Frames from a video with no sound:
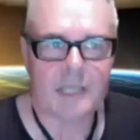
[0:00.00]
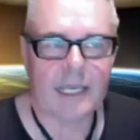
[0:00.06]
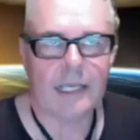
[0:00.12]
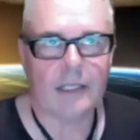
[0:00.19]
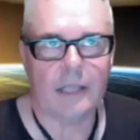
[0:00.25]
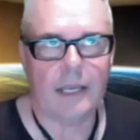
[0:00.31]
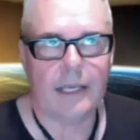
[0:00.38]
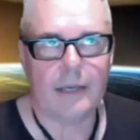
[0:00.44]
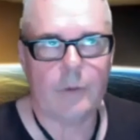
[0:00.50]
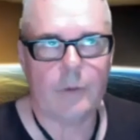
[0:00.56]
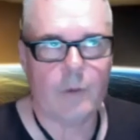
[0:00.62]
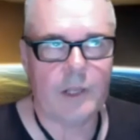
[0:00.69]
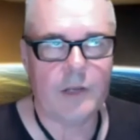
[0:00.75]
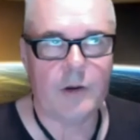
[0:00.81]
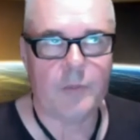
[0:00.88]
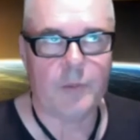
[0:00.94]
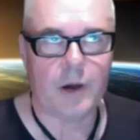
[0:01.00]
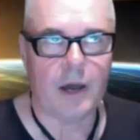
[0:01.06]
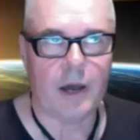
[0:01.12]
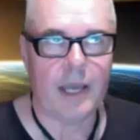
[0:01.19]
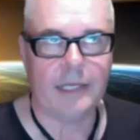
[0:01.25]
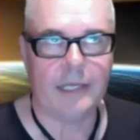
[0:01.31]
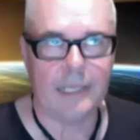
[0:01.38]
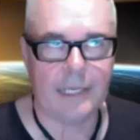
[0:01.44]
Like, when you're a
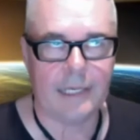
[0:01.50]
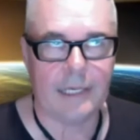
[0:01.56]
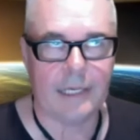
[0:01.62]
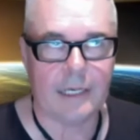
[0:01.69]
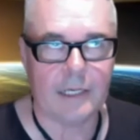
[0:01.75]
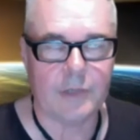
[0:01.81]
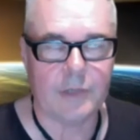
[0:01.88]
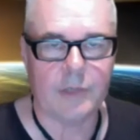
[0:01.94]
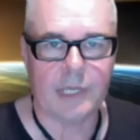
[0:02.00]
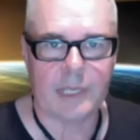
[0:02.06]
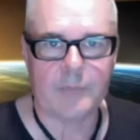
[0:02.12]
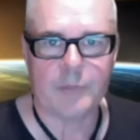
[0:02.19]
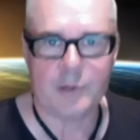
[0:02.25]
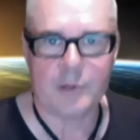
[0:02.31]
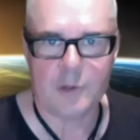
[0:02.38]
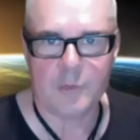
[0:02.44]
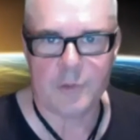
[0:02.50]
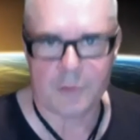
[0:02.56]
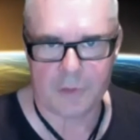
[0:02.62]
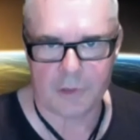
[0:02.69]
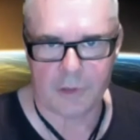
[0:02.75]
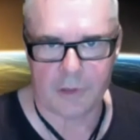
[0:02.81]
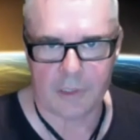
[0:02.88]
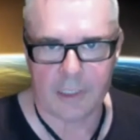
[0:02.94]
pioneer, you get poo-pooed
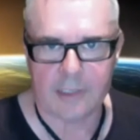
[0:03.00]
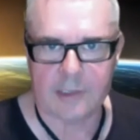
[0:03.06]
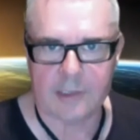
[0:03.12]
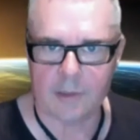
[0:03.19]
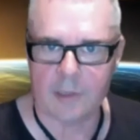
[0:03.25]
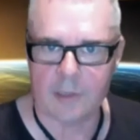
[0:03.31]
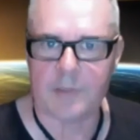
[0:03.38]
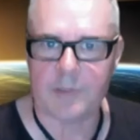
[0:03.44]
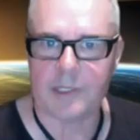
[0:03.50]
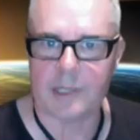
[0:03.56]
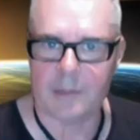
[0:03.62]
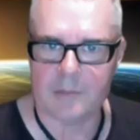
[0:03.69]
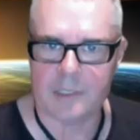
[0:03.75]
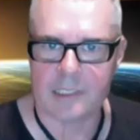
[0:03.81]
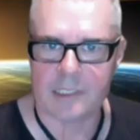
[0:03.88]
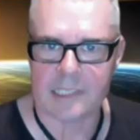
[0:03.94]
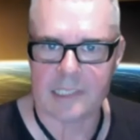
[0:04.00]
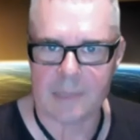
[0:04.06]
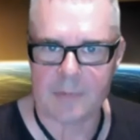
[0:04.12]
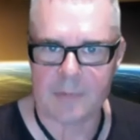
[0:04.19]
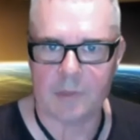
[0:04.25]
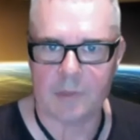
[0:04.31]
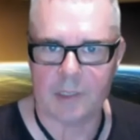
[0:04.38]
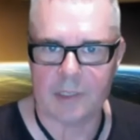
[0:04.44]
on until it becomes
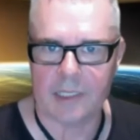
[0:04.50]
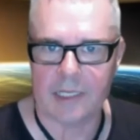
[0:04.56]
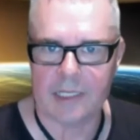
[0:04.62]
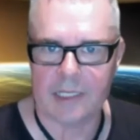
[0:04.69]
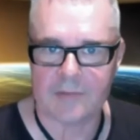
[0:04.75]
acceptable, and then it's